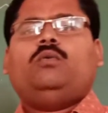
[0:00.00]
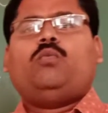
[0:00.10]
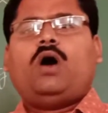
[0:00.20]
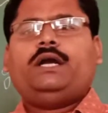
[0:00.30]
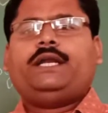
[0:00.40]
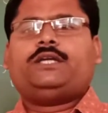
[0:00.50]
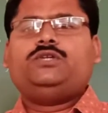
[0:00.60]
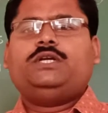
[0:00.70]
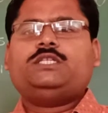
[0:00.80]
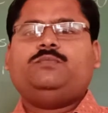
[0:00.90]
What
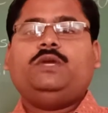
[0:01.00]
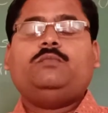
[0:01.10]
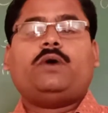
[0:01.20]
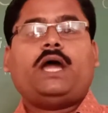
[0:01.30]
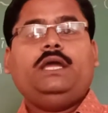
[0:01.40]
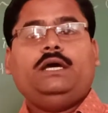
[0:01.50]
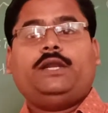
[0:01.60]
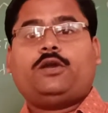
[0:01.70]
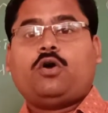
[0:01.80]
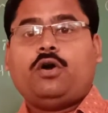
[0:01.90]
actually is mean by
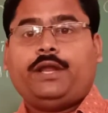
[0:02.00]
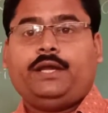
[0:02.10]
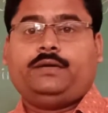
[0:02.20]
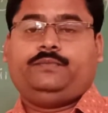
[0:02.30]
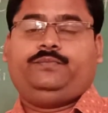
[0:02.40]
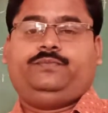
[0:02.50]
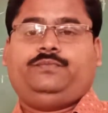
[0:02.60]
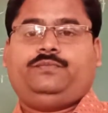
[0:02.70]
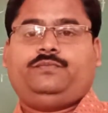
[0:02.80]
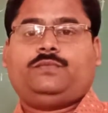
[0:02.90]
recording?
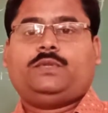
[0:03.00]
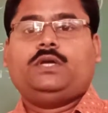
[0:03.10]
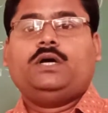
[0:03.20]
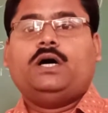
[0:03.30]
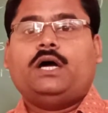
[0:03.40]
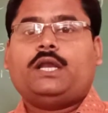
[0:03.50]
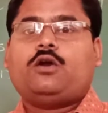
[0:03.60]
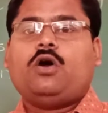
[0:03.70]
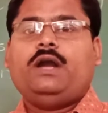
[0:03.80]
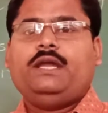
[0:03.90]

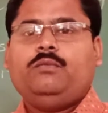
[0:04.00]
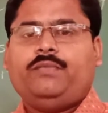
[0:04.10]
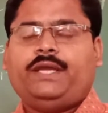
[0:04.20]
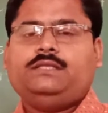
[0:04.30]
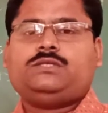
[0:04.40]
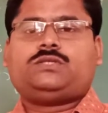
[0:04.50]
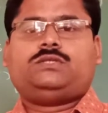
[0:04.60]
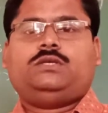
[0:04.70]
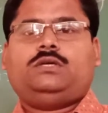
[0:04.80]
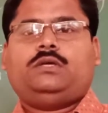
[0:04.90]
Recording
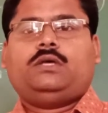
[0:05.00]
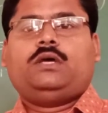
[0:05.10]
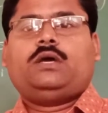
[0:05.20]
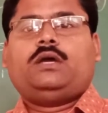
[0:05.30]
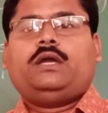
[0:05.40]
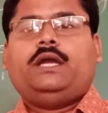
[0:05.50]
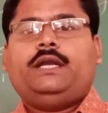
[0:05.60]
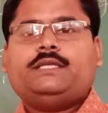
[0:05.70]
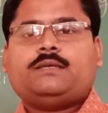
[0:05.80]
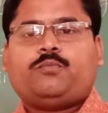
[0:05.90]
means it is a